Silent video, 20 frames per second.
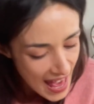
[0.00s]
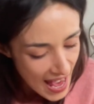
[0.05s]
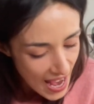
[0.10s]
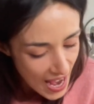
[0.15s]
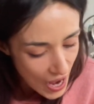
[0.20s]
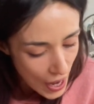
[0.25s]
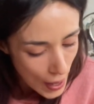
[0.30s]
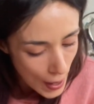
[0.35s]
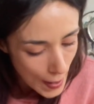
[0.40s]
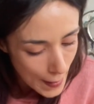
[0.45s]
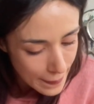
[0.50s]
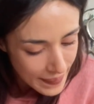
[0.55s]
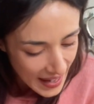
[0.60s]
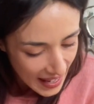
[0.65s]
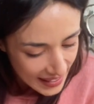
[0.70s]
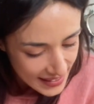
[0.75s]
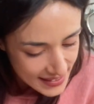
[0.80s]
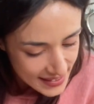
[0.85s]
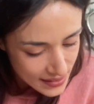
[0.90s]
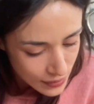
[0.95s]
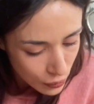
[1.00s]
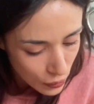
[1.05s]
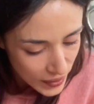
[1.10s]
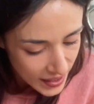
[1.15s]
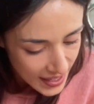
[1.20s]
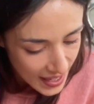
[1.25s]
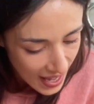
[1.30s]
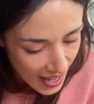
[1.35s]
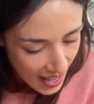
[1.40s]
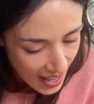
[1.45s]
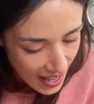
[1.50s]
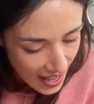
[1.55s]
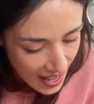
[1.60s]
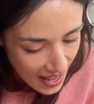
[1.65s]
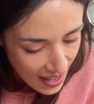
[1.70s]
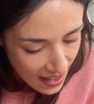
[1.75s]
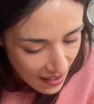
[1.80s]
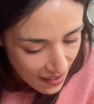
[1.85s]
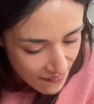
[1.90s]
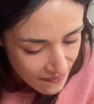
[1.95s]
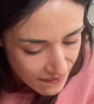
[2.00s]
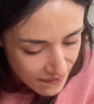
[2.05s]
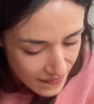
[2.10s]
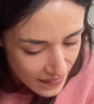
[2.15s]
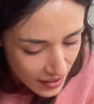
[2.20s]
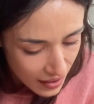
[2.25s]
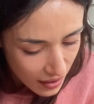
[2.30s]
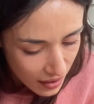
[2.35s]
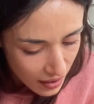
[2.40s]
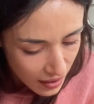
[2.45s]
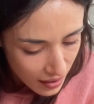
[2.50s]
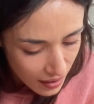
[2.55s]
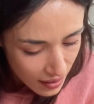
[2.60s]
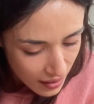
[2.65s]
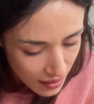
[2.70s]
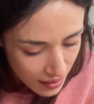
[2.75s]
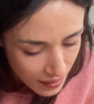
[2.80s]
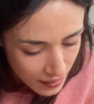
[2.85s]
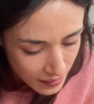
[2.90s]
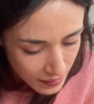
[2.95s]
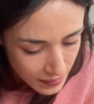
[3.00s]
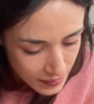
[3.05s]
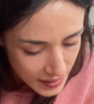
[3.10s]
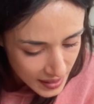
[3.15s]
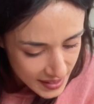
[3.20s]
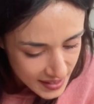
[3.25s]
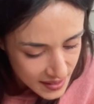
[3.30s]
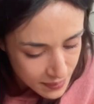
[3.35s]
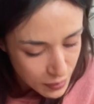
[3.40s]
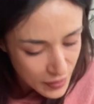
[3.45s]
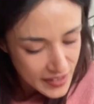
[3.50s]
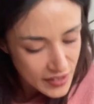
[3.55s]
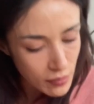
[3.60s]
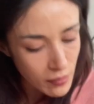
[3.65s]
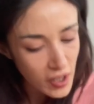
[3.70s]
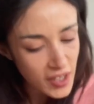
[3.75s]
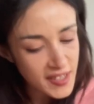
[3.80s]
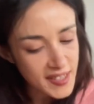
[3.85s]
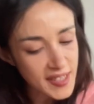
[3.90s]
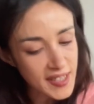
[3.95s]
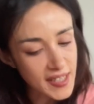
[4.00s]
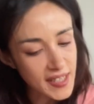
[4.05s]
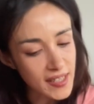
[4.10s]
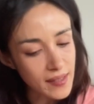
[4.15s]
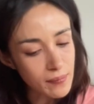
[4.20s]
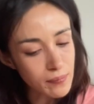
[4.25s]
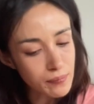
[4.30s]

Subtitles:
Next, we have Espresso Martini,